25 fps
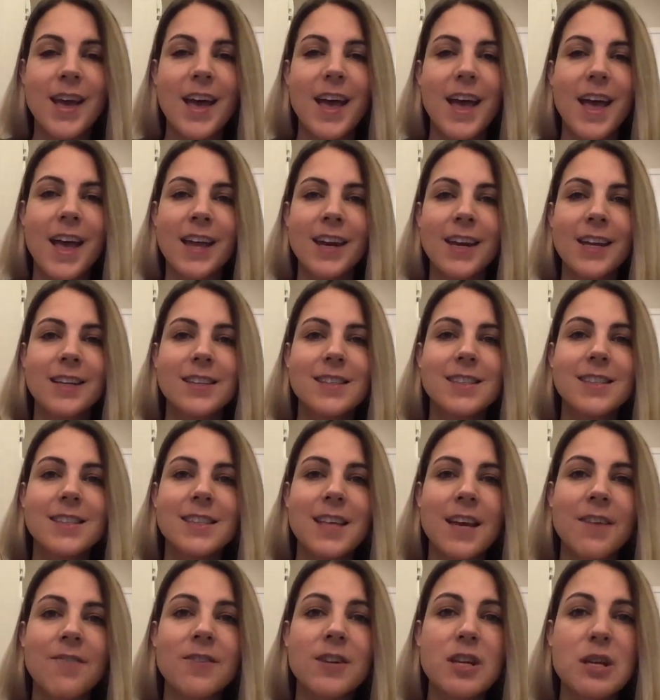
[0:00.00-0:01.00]
and it's
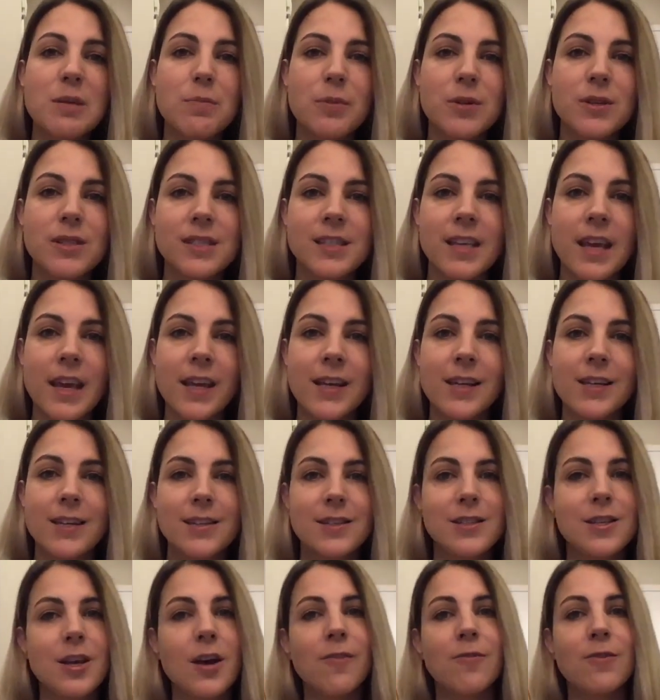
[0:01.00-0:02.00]
70%
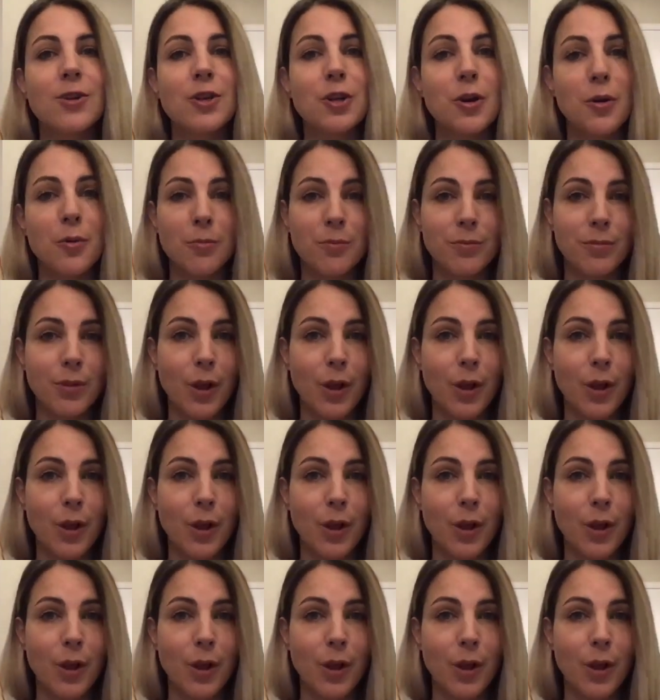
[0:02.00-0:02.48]
Sauvignon